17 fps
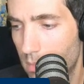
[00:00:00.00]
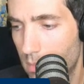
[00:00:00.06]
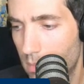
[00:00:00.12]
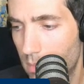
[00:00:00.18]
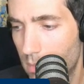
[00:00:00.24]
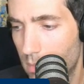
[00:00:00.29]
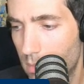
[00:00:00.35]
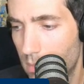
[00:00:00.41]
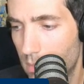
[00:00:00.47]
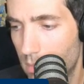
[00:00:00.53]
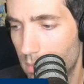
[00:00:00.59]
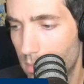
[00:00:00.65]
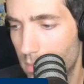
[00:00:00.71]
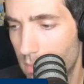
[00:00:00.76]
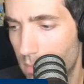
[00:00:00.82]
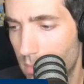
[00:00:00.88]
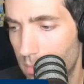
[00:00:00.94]

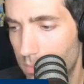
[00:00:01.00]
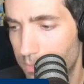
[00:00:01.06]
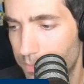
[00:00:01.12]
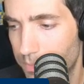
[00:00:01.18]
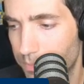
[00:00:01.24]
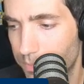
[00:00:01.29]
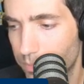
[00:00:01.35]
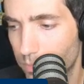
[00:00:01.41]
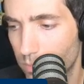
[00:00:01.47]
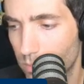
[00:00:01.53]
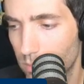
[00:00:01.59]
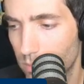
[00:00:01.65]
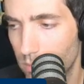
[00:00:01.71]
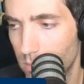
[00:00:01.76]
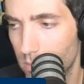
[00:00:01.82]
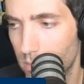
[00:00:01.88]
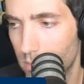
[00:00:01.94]

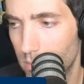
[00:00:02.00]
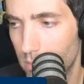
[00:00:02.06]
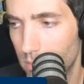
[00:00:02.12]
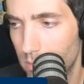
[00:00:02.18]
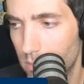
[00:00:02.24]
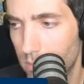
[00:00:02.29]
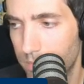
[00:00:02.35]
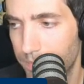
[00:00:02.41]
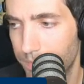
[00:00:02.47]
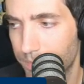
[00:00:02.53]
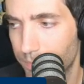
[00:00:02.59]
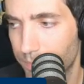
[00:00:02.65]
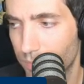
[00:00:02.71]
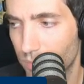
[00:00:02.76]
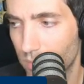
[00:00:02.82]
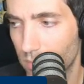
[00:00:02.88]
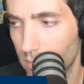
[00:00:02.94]

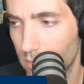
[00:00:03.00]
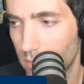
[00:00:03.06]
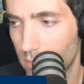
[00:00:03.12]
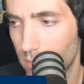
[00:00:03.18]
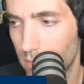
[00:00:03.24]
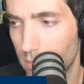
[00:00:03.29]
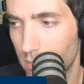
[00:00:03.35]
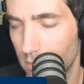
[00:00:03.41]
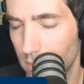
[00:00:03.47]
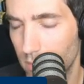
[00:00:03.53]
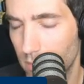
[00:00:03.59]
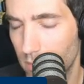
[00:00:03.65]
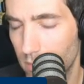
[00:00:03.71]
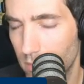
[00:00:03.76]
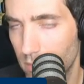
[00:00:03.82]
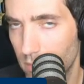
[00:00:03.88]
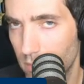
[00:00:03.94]

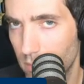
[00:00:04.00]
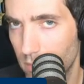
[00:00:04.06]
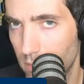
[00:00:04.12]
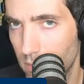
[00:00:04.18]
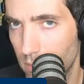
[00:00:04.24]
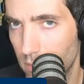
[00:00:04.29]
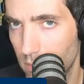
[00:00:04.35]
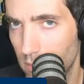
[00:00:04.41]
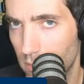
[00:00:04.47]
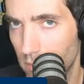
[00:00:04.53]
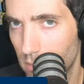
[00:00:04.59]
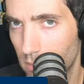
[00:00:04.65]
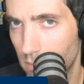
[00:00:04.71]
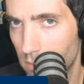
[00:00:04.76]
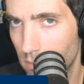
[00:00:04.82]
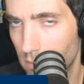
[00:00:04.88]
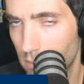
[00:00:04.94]

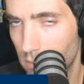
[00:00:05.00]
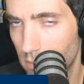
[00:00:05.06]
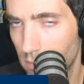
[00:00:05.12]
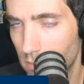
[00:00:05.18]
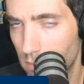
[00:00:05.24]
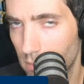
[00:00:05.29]
This person isn't speaking.